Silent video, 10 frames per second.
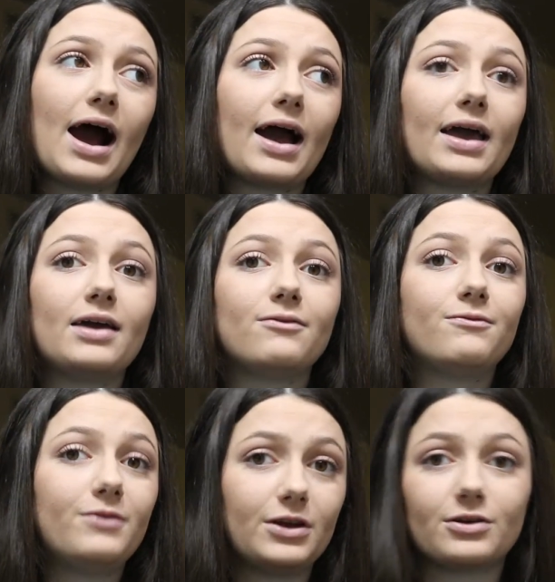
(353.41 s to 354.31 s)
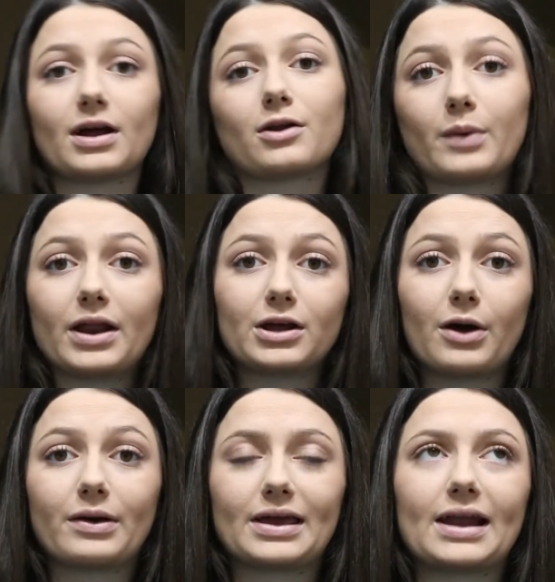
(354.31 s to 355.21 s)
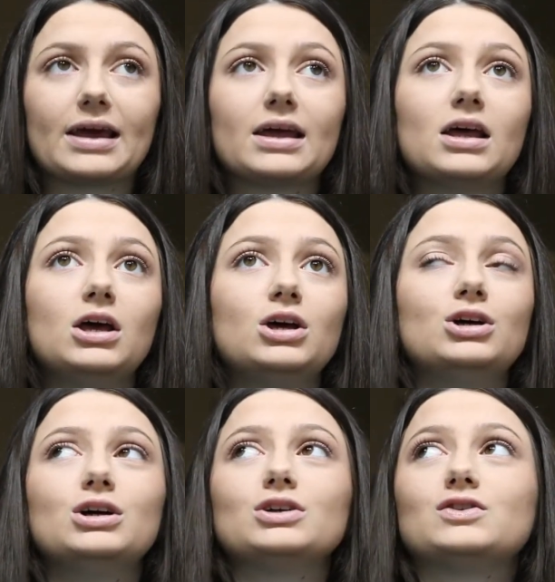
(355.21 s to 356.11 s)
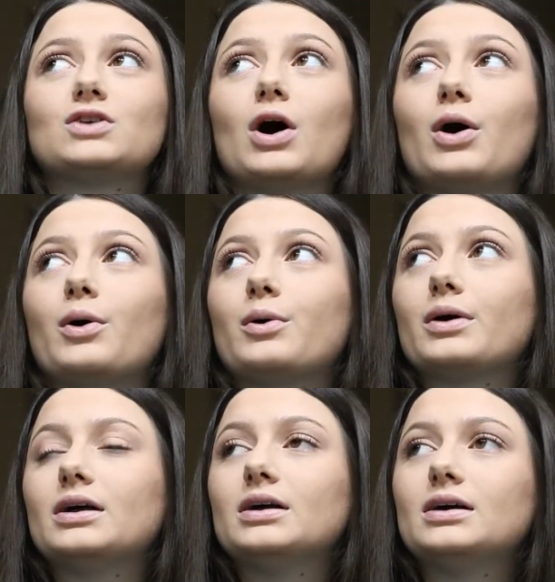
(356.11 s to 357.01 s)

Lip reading: I figured out a way to go and get it. So